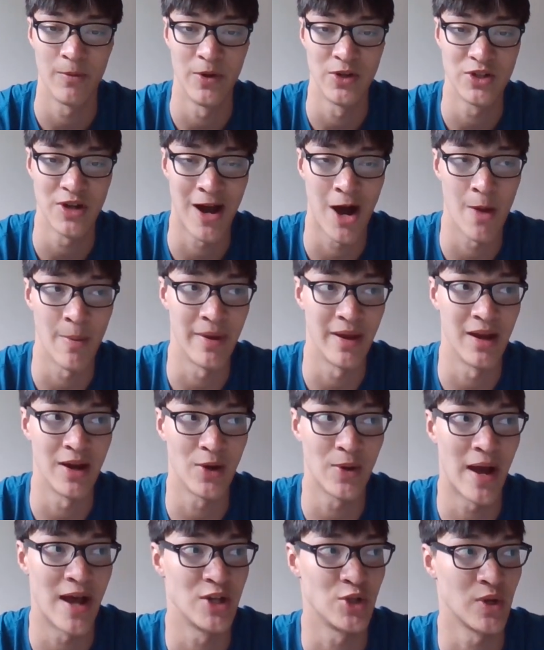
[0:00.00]
which I'll
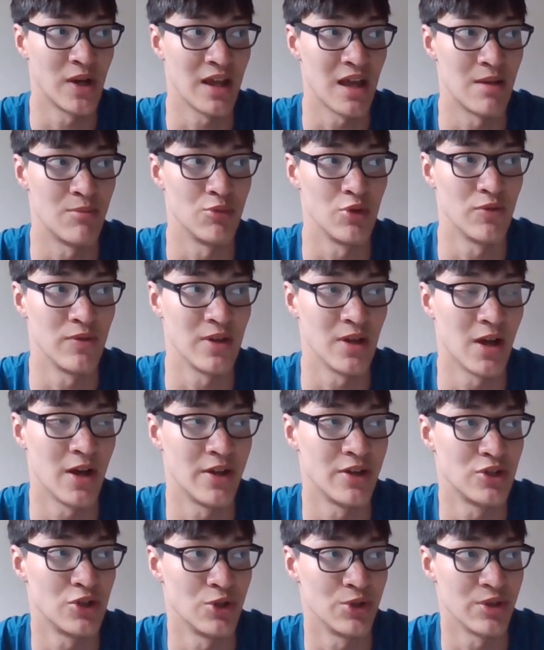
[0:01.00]
be graduating and moving
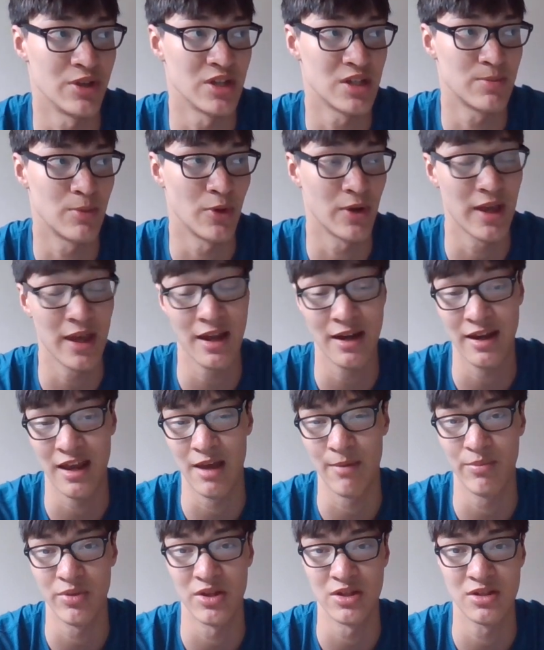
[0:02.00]
on to the Spokane
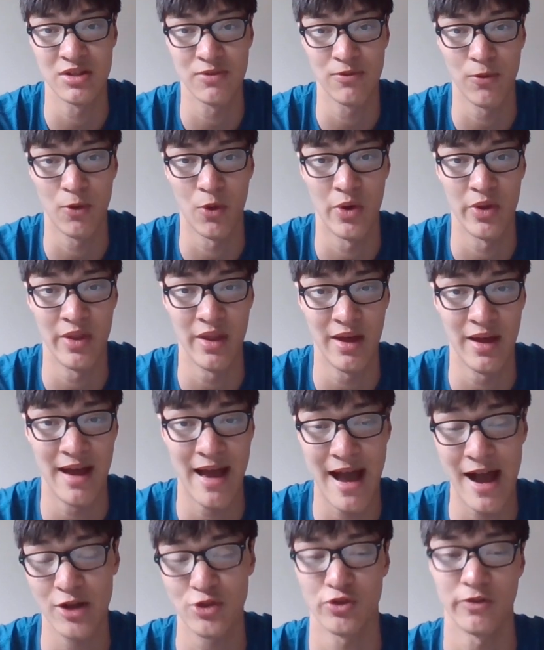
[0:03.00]
campus for the
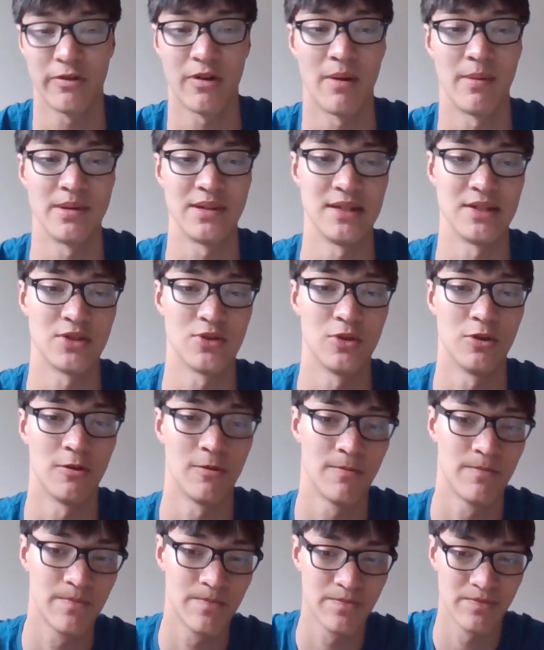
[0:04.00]
actual pharmacy
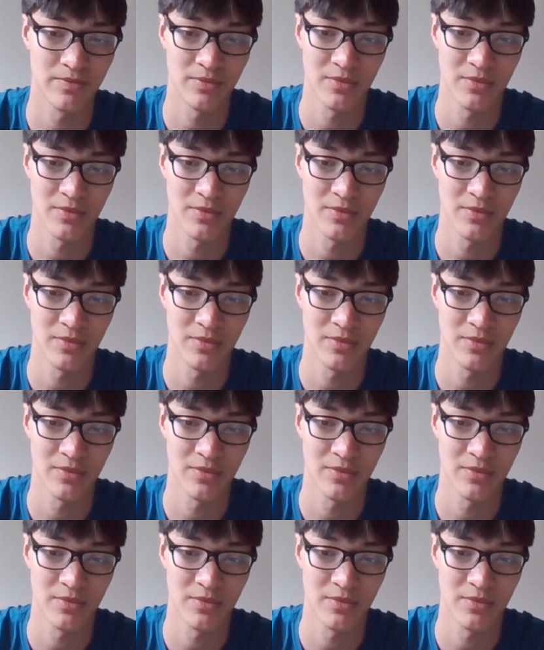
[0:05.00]
school.